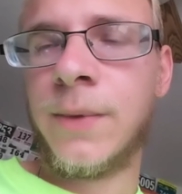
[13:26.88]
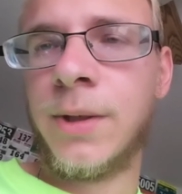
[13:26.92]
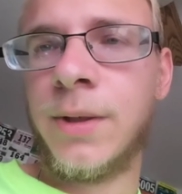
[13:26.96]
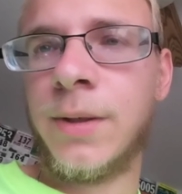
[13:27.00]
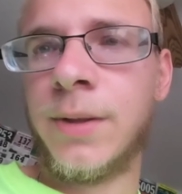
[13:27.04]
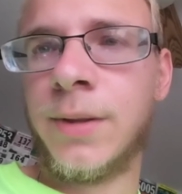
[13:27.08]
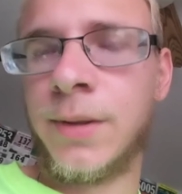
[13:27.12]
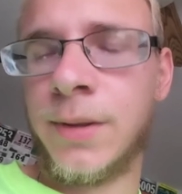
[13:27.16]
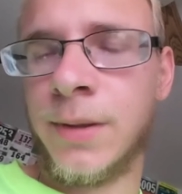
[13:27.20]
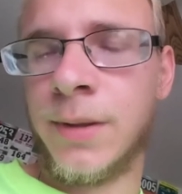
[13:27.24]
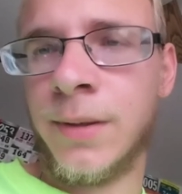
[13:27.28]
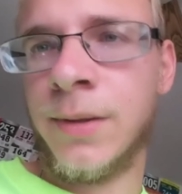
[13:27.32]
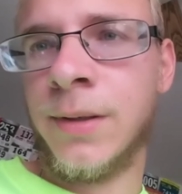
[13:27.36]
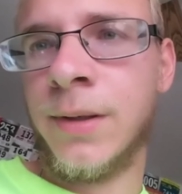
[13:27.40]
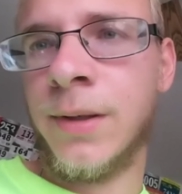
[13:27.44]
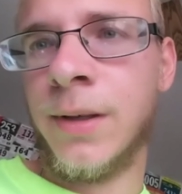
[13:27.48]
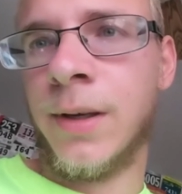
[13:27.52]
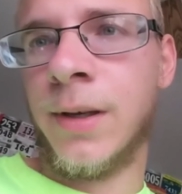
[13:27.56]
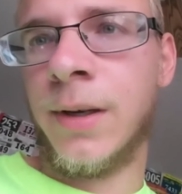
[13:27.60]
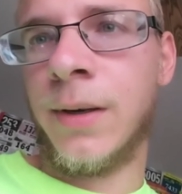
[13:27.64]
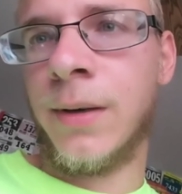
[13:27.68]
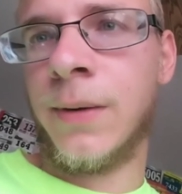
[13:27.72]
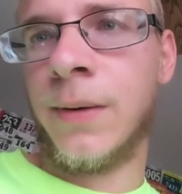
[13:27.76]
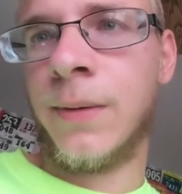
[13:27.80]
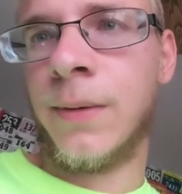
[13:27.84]
So
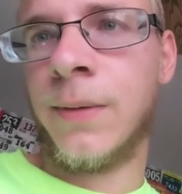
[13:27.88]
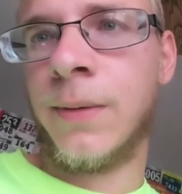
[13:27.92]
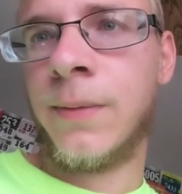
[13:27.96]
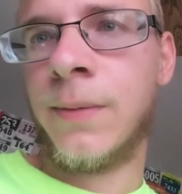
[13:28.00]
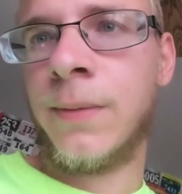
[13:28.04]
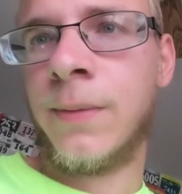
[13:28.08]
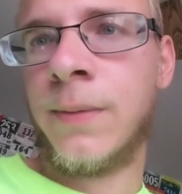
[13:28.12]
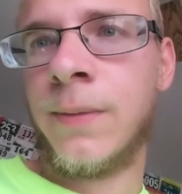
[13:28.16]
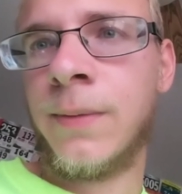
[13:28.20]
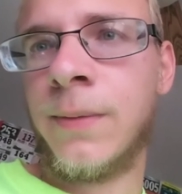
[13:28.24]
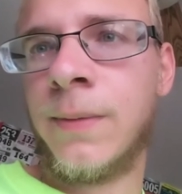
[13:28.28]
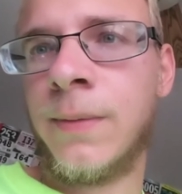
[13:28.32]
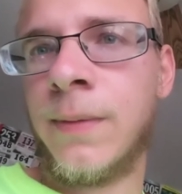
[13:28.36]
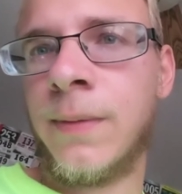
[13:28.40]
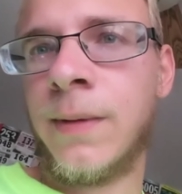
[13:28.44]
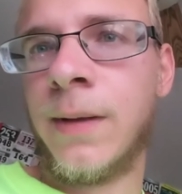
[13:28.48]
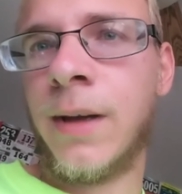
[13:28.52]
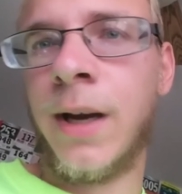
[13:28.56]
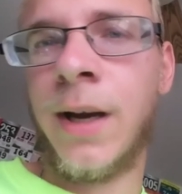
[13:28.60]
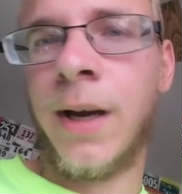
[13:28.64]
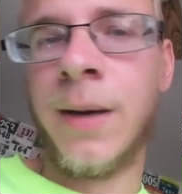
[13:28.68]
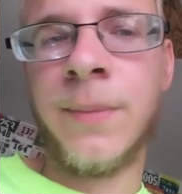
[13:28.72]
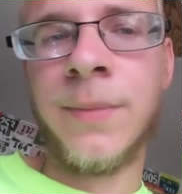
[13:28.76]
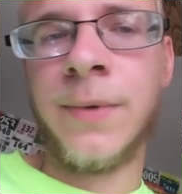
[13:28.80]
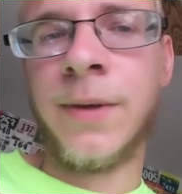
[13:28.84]
no,
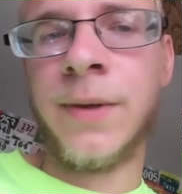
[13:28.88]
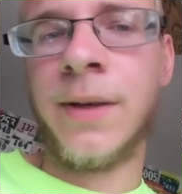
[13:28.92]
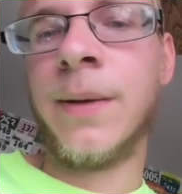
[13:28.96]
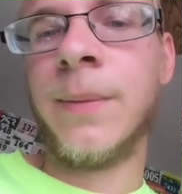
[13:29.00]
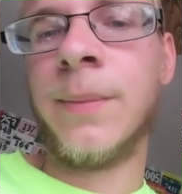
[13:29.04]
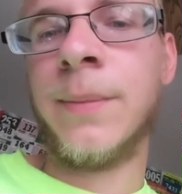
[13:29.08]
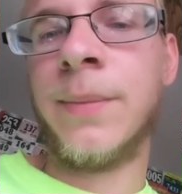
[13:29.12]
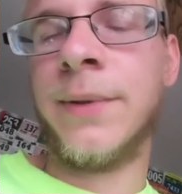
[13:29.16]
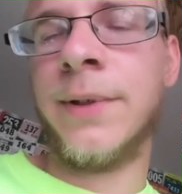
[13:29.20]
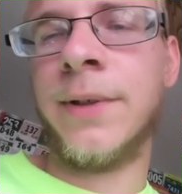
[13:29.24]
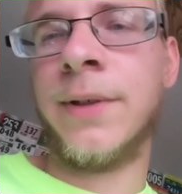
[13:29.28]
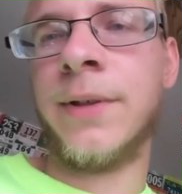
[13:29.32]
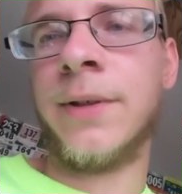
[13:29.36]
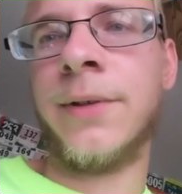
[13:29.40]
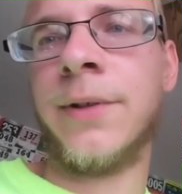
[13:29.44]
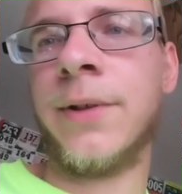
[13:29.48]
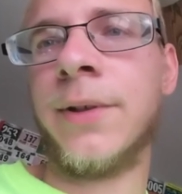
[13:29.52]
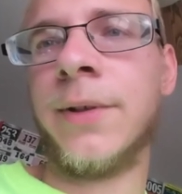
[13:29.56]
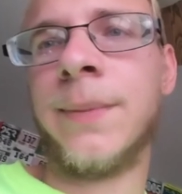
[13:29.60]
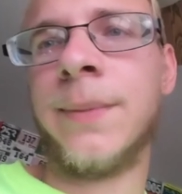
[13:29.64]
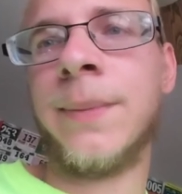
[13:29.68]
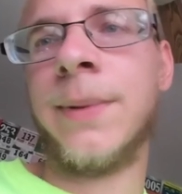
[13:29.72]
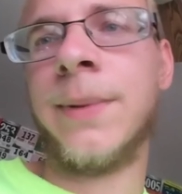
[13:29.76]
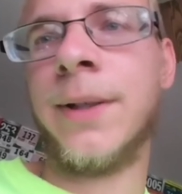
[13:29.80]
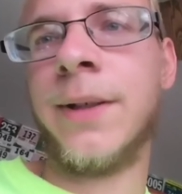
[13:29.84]
I'm not being
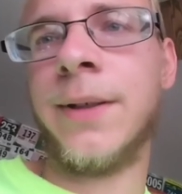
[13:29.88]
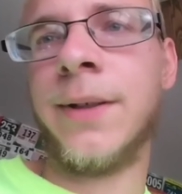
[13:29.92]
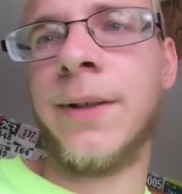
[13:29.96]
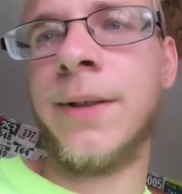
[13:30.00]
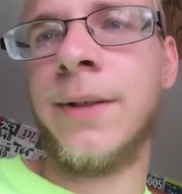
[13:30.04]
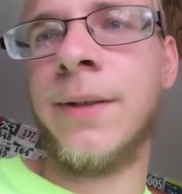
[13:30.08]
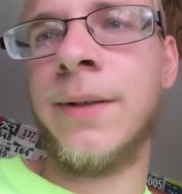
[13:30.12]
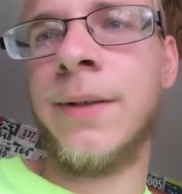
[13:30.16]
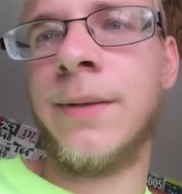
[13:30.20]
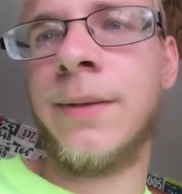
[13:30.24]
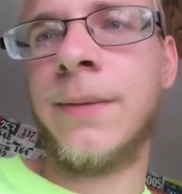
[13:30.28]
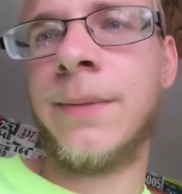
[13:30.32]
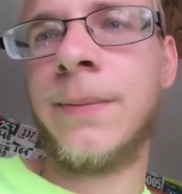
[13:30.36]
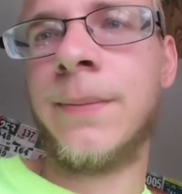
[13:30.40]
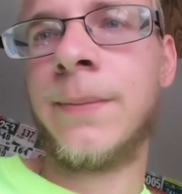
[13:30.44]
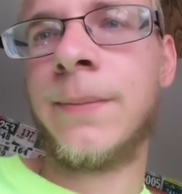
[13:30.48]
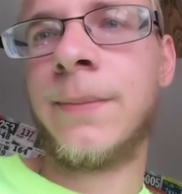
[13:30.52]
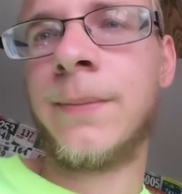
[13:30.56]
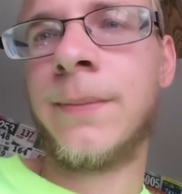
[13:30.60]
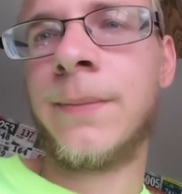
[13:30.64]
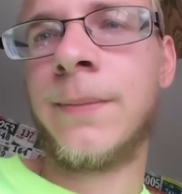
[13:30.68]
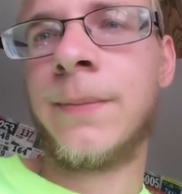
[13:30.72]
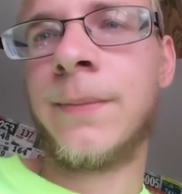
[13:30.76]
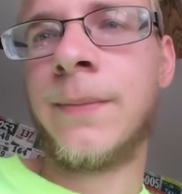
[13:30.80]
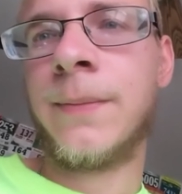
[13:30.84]
underpaid.
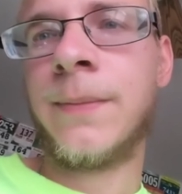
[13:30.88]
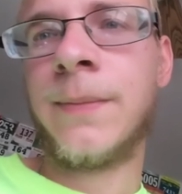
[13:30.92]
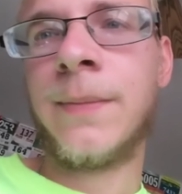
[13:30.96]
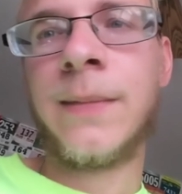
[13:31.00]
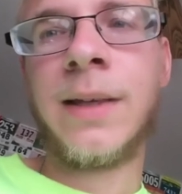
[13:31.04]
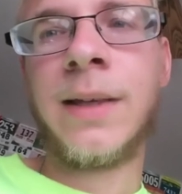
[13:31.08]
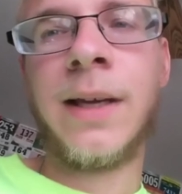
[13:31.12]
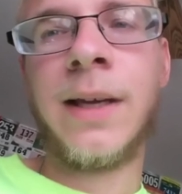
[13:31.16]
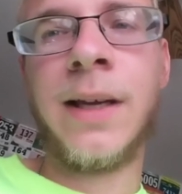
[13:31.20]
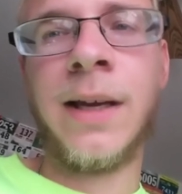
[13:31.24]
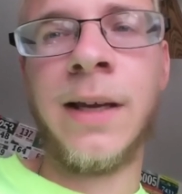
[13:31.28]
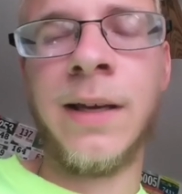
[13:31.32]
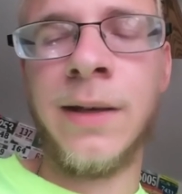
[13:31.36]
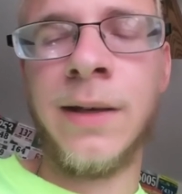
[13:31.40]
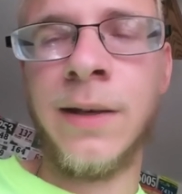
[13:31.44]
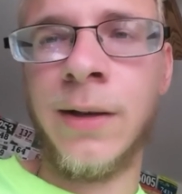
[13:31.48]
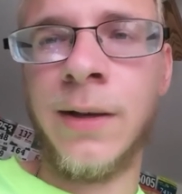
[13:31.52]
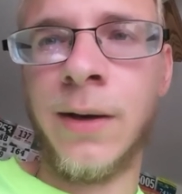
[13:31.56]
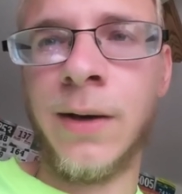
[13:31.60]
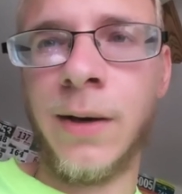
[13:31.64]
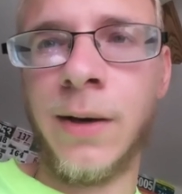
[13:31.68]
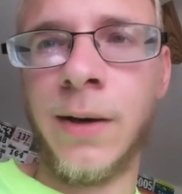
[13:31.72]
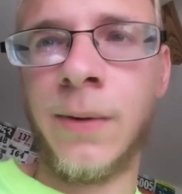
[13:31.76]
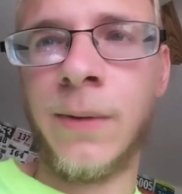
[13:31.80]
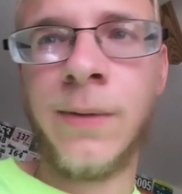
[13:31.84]
And
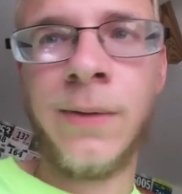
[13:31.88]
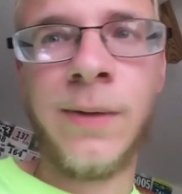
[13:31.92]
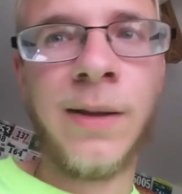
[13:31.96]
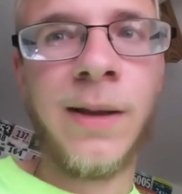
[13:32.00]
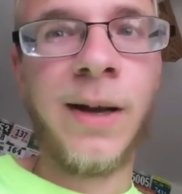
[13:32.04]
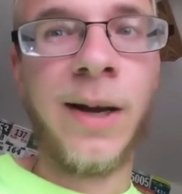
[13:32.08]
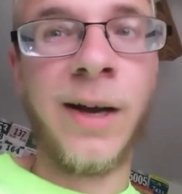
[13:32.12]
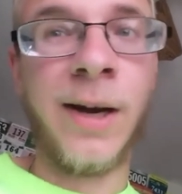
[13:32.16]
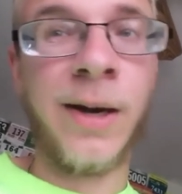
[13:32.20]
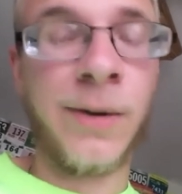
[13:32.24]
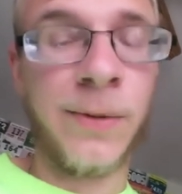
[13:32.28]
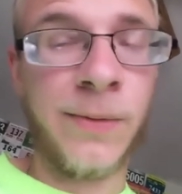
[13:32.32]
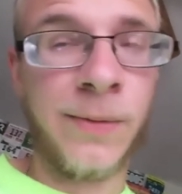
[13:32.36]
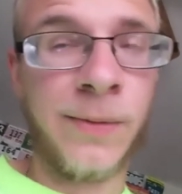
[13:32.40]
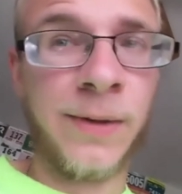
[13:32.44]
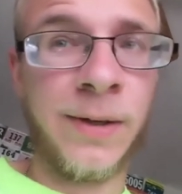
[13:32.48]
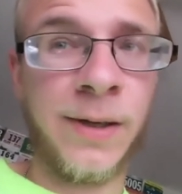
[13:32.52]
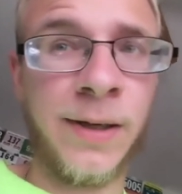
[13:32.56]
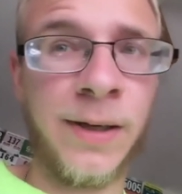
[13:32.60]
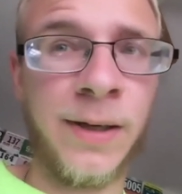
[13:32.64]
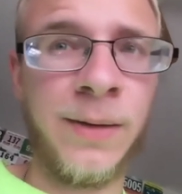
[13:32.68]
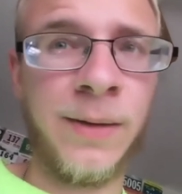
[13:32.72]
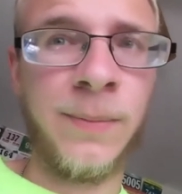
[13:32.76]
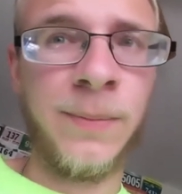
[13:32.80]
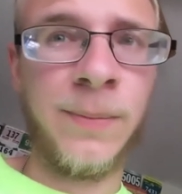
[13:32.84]
no, I don't
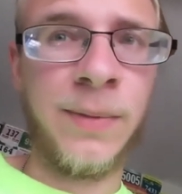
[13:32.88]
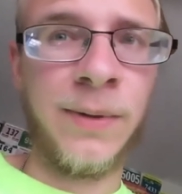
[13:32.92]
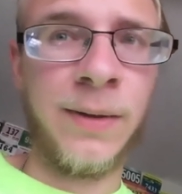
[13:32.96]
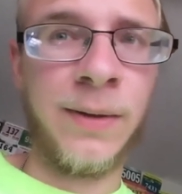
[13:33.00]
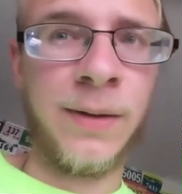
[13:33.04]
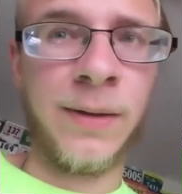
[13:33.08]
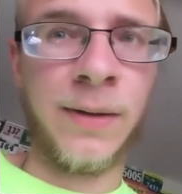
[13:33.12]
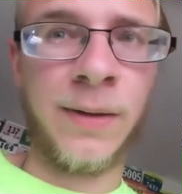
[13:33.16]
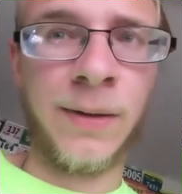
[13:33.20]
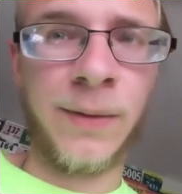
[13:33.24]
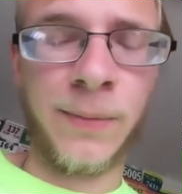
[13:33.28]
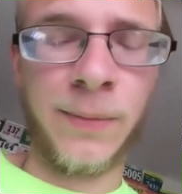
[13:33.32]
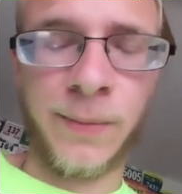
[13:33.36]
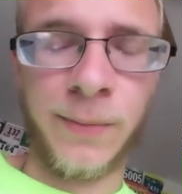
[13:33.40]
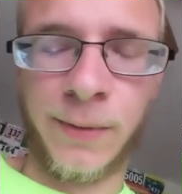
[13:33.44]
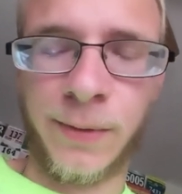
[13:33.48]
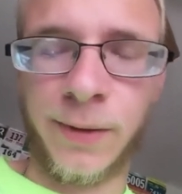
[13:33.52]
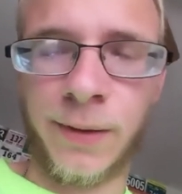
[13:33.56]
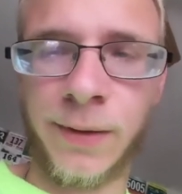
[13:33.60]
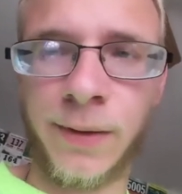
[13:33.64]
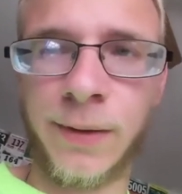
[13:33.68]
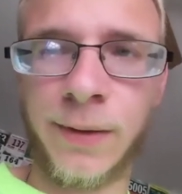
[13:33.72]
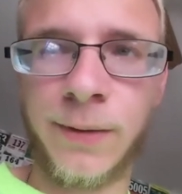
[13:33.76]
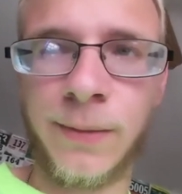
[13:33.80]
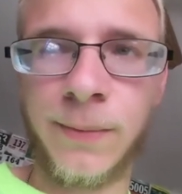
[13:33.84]
hate being at
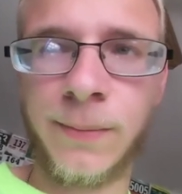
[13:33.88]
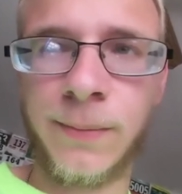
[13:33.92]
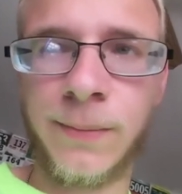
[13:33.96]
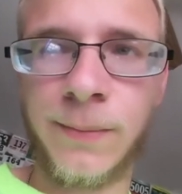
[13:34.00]
work.